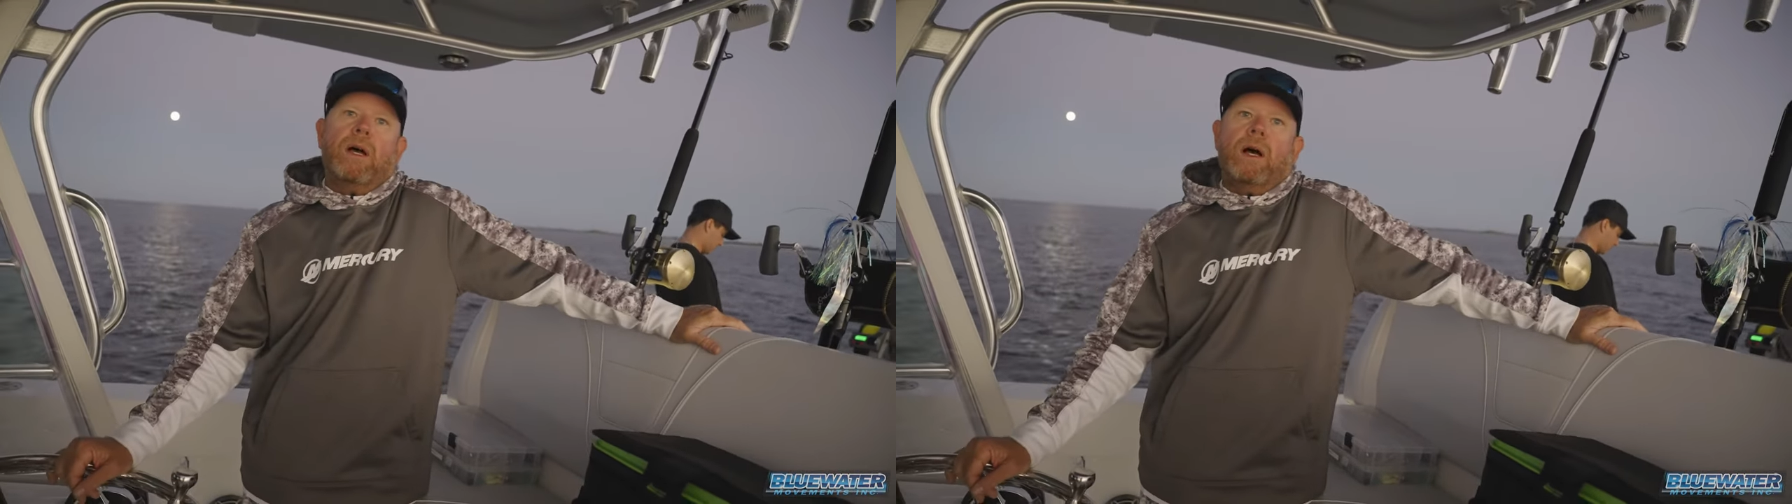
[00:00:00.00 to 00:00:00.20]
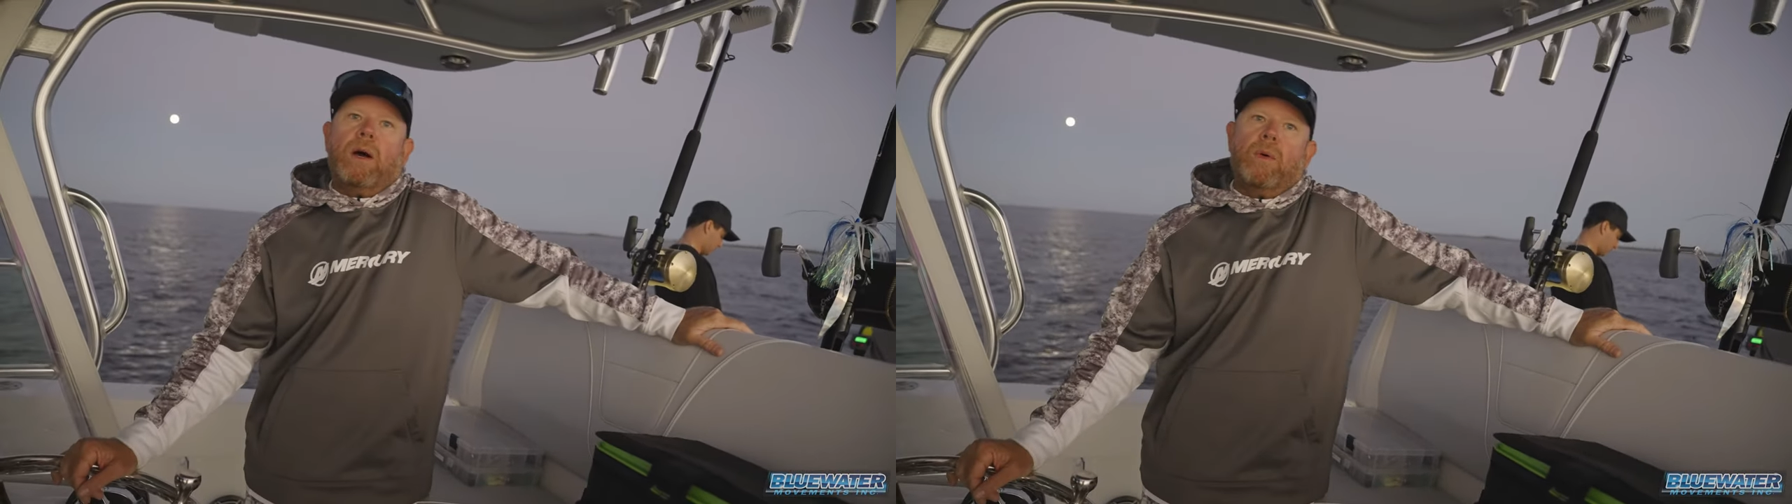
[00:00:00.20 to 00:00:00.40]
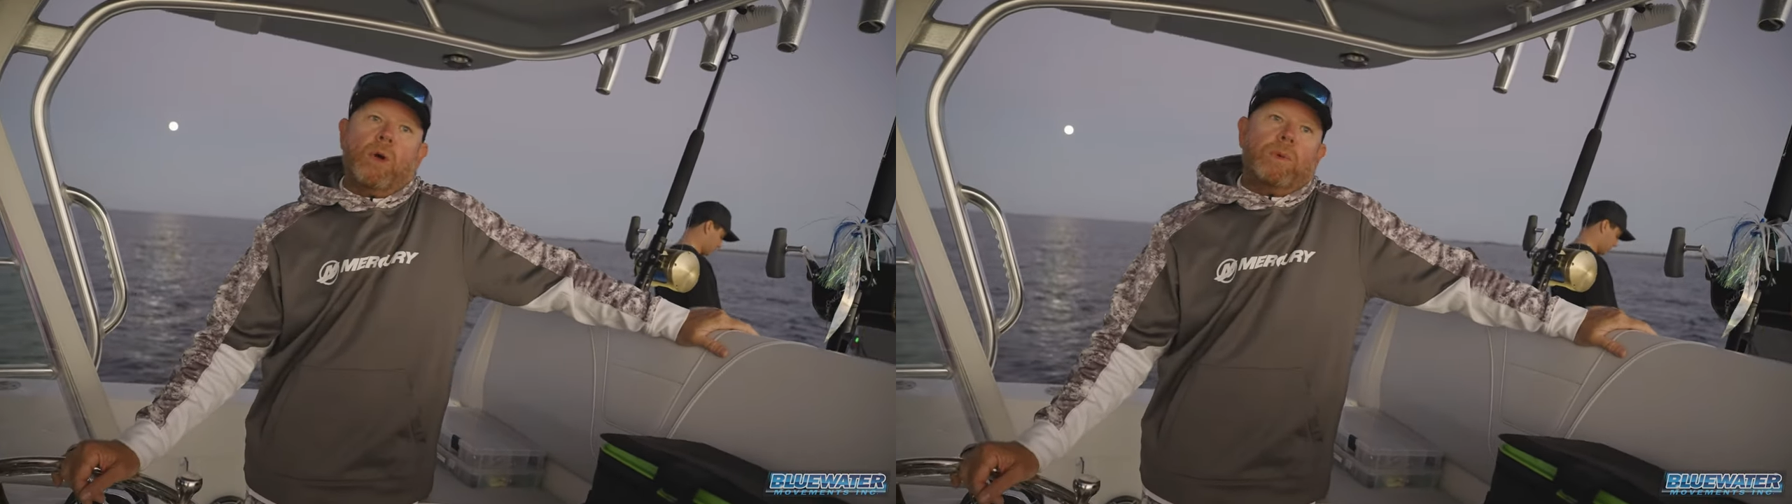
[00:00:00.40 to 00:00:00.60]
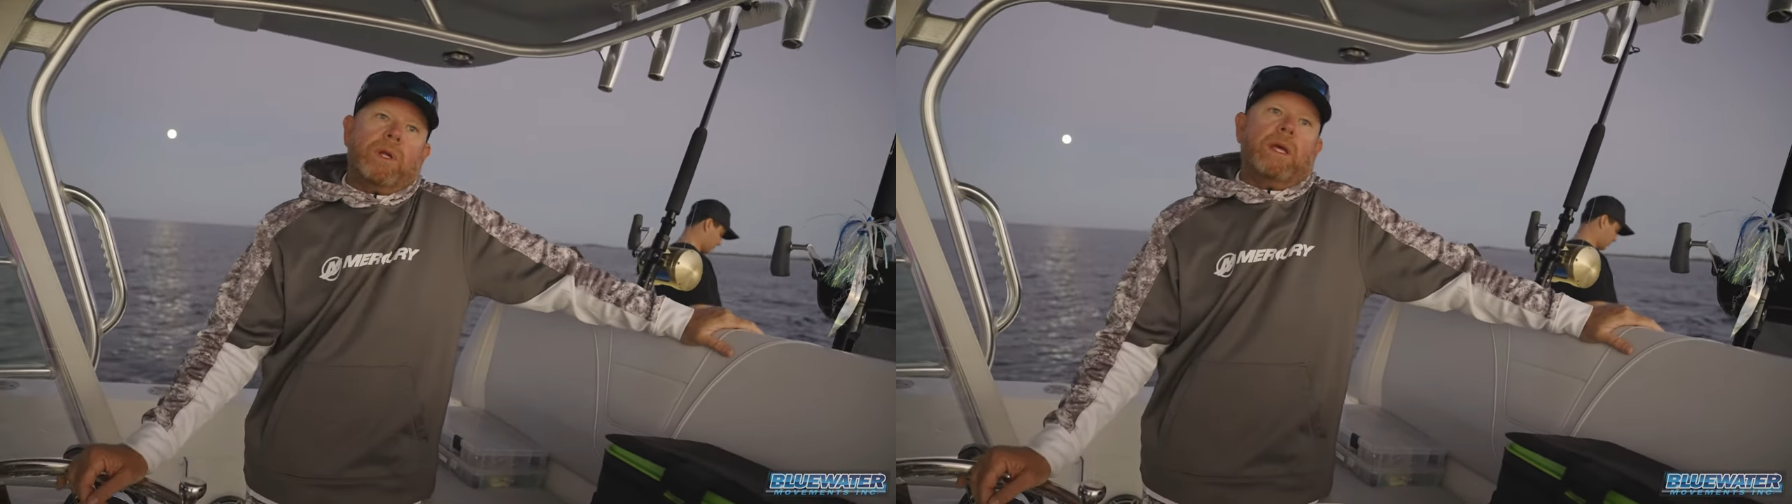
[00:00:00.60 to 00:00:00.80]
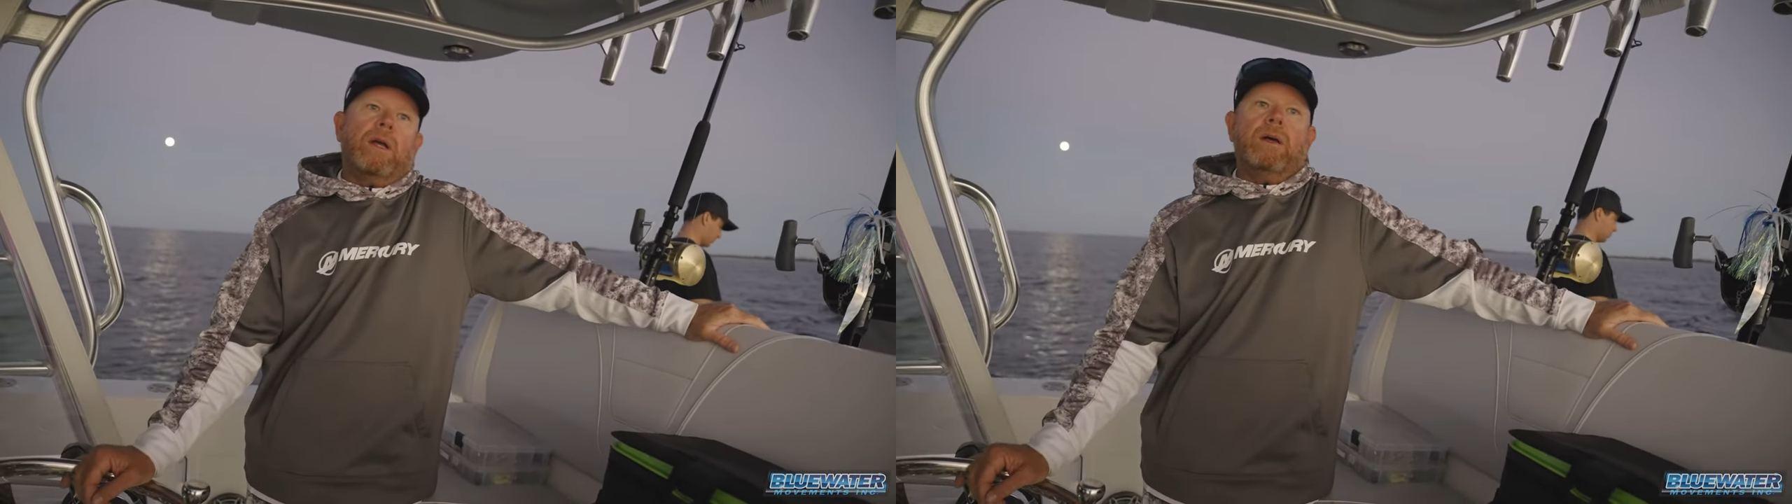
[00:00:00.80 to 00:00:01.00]
Uh, we're hoping
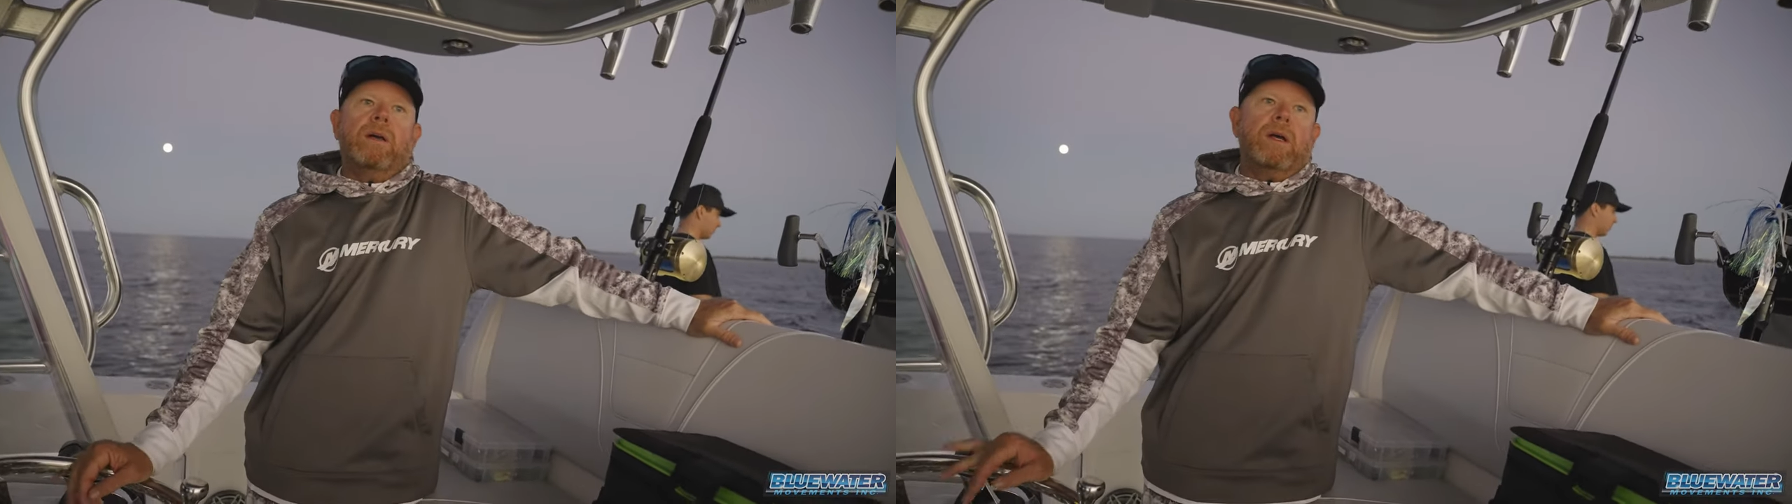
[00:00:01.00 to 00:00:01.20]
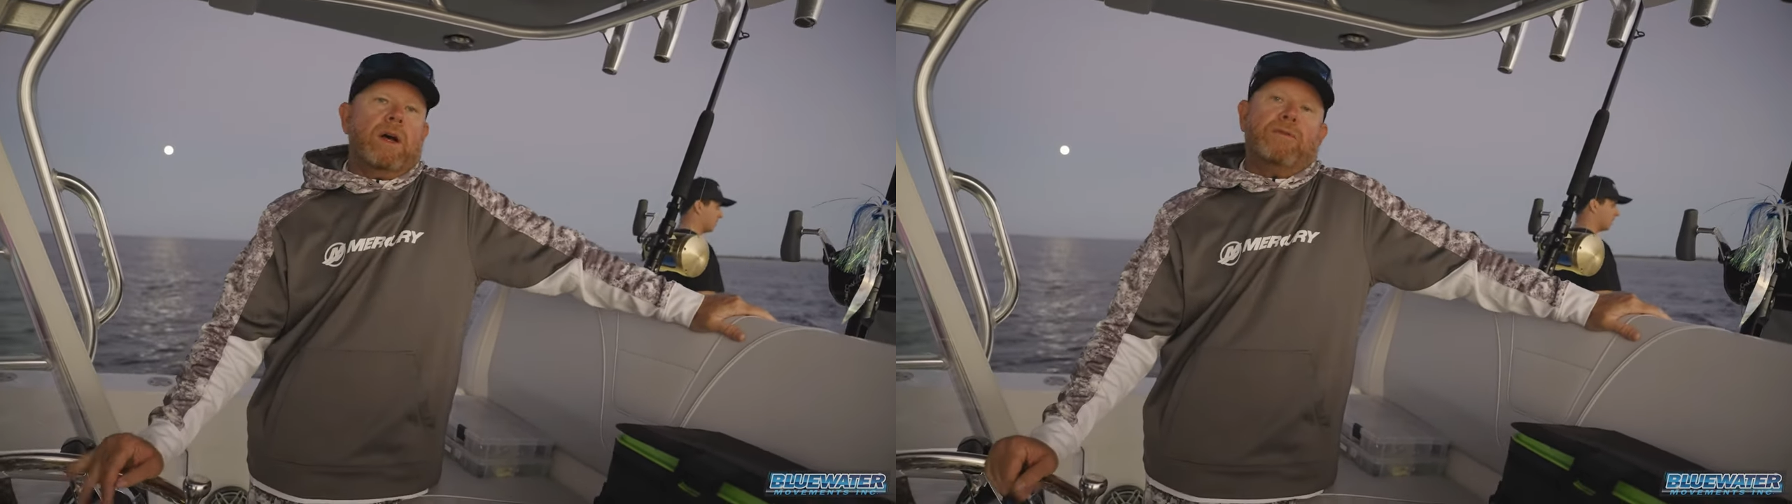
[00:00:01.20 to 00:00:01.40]
to get a, a,